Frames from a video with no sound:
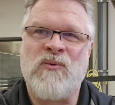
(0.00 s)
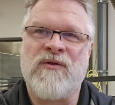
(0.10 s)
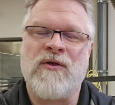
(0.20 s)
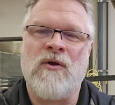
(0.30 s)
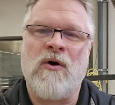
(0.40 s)

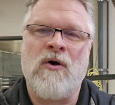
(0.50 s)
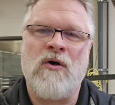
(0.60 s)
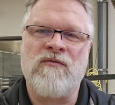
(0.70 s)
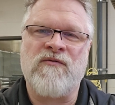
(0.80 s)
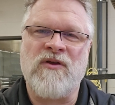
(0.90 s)
with an
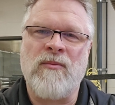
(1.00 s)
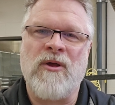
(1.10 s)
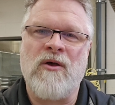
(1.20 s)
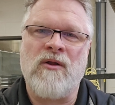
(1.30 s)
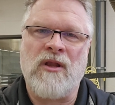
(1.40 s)

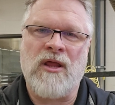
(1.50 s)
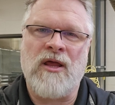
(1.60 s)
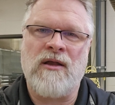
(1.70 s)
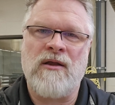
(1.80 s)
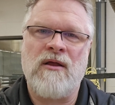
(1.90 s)
all-female
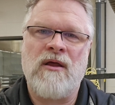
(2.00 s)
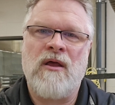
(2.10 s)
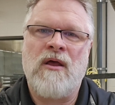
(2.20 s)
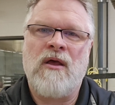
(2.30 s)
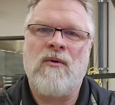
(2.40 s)
led
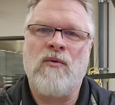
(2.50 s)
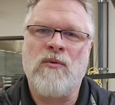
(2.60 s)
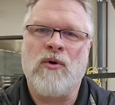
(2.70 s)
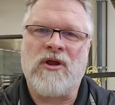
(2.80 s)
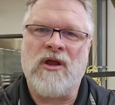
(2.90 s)

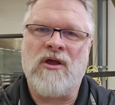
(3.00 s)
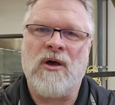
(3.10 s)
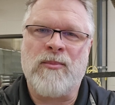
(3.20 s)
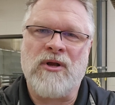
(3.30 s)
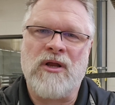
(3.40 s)
woodworking
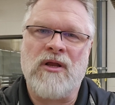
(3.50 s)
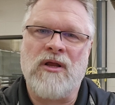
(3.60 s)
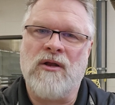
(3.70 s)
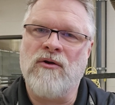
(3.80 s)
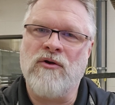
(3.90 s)
company
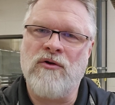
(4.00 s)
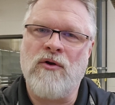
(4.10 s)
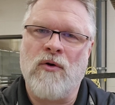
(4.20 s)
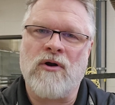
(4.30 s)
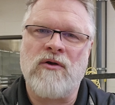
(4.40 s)
in New
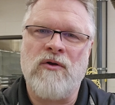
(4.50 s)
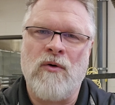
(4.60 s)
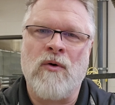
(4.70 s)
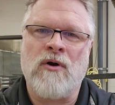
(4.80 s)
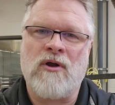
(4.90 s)
York
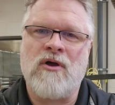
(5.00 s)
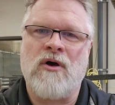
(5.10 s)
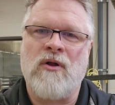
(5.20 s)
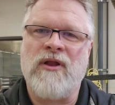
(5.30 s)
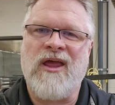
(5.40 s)

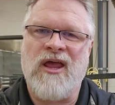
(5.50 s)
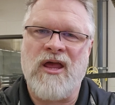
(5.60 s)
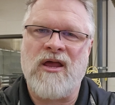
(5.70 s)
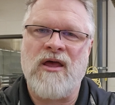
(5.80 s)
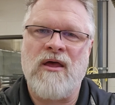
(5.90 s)
called
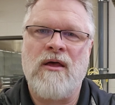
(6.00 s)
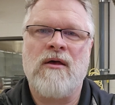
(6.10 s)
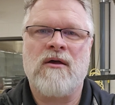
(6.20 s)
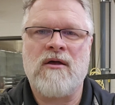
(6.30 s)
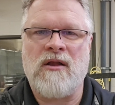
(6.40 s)
Egg
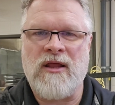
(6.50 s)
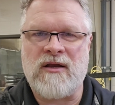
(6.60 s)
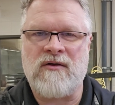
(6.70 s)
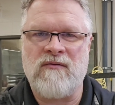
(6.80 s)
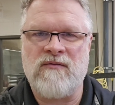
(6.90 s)

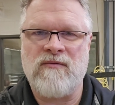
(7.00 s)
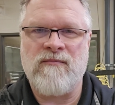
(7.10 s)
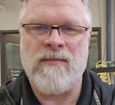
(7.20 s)
Collective.